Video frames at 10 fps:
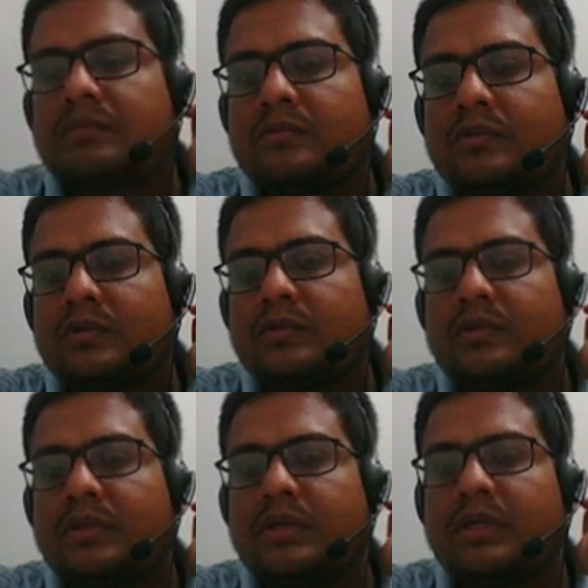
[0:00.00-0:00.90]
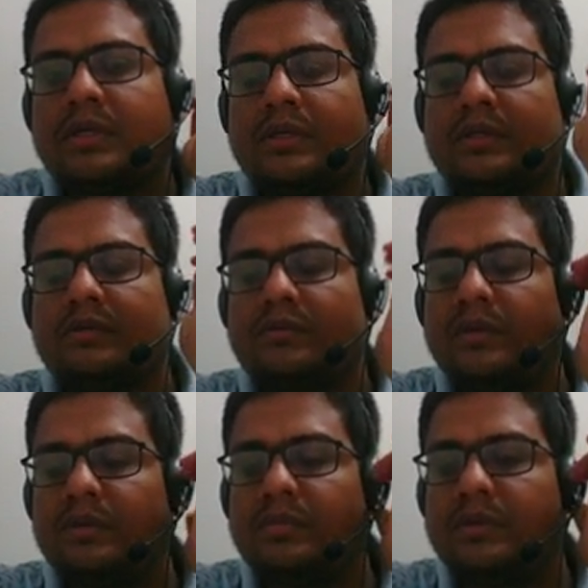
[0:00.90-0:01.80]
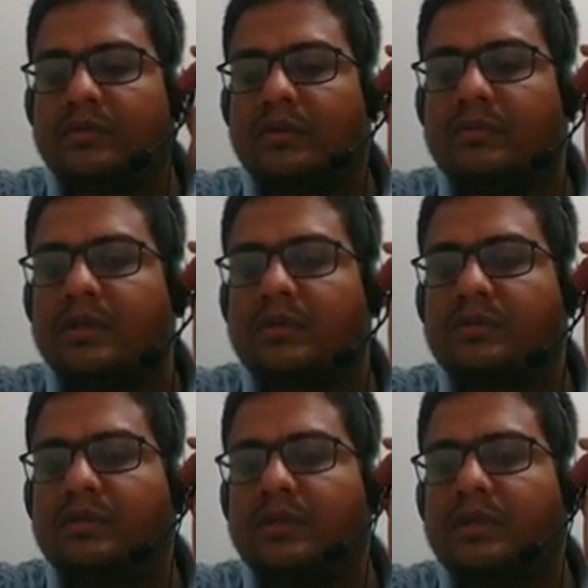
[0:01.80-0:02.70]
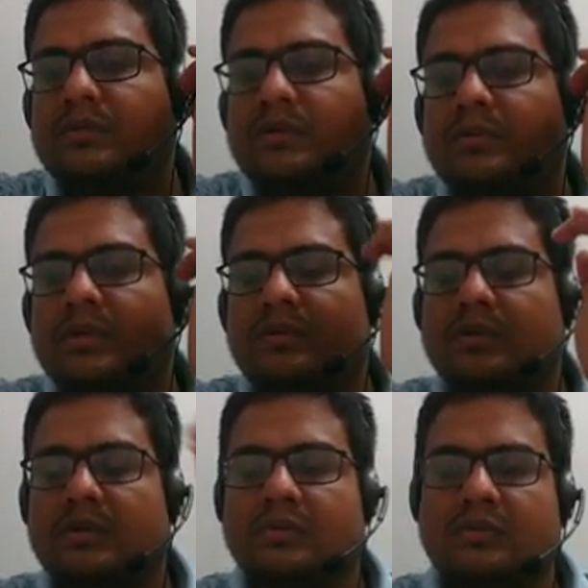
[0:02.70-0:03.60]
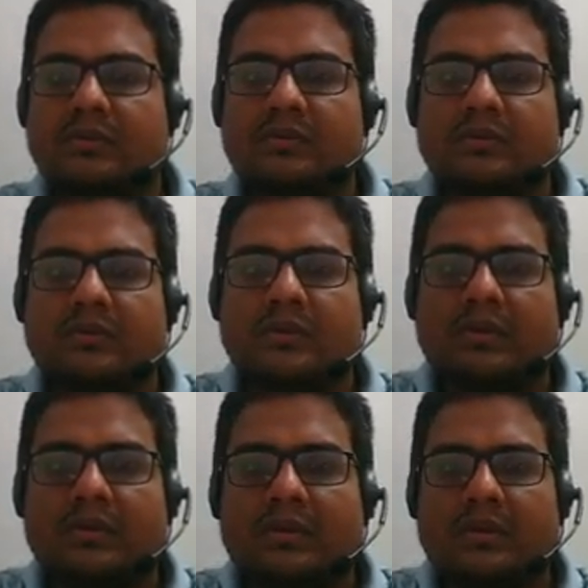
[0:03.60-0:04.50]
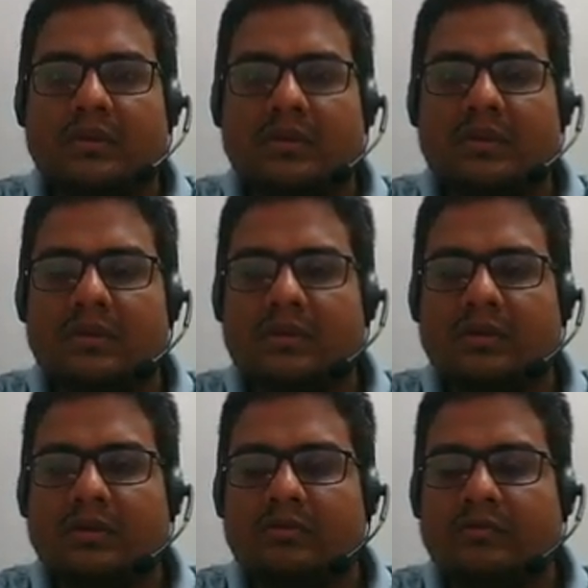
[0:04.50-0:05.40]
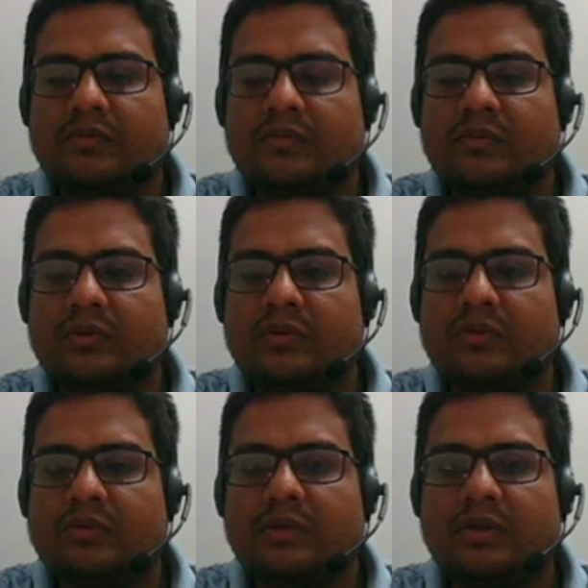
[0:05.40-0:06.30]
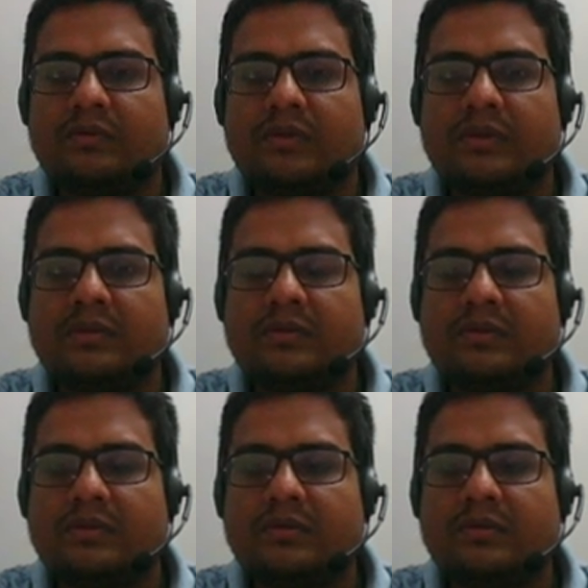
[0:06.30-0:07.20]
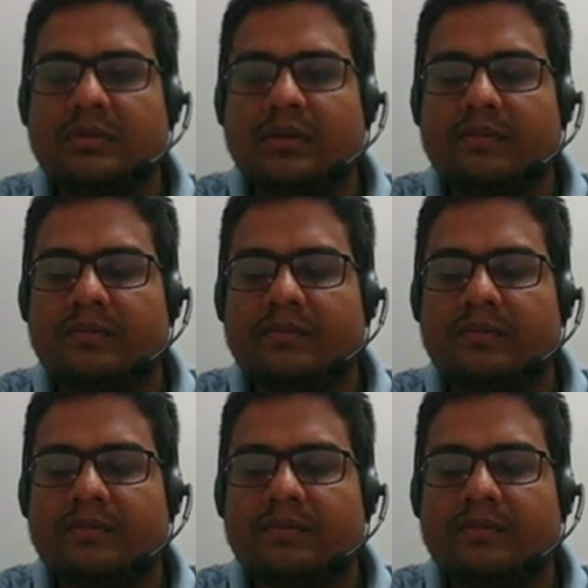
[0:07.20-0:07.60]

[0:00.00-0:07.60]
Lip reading: So this we can write x square plus 1 by x square, that will be equal to 4 cos square alpha, means this will be